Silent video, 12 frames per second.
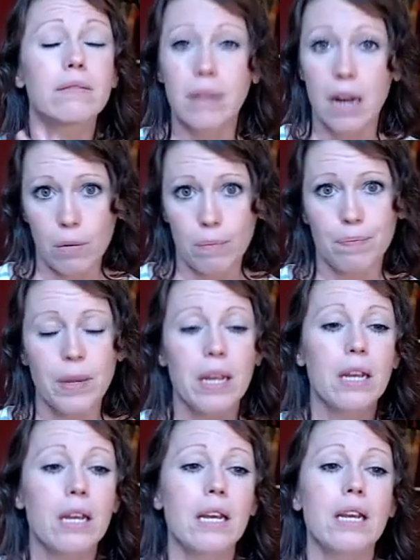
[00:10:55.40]
No.
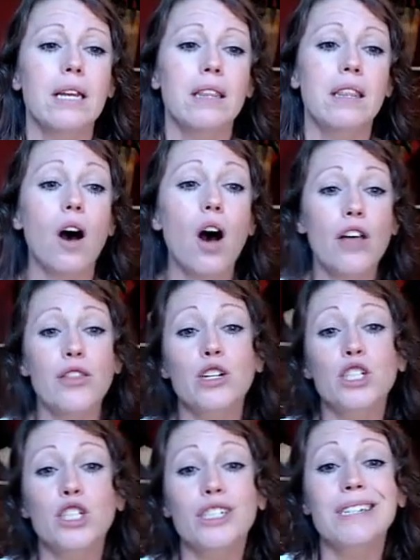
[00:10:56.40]
The
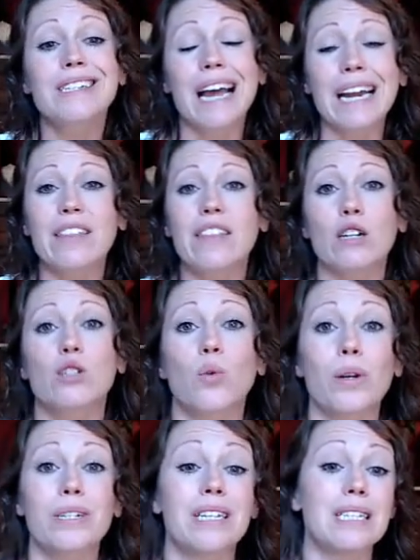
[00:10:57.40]
author should cite their
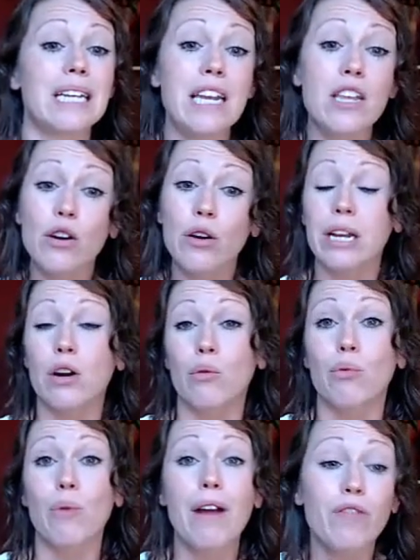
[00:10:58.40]
sources either in a
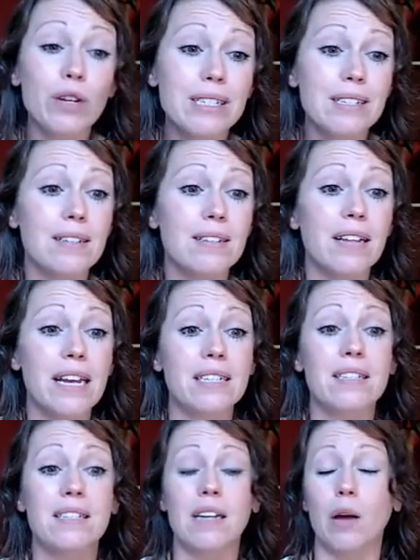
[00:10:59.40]
references
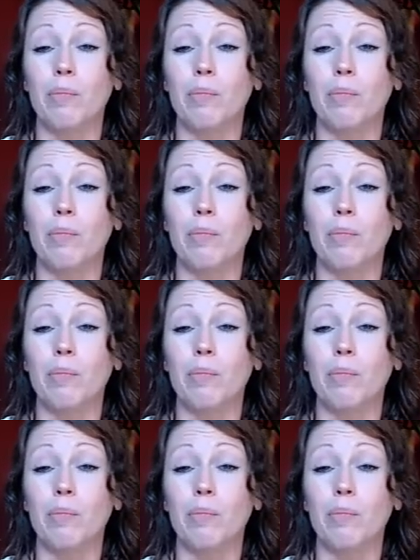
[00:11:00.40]
list, a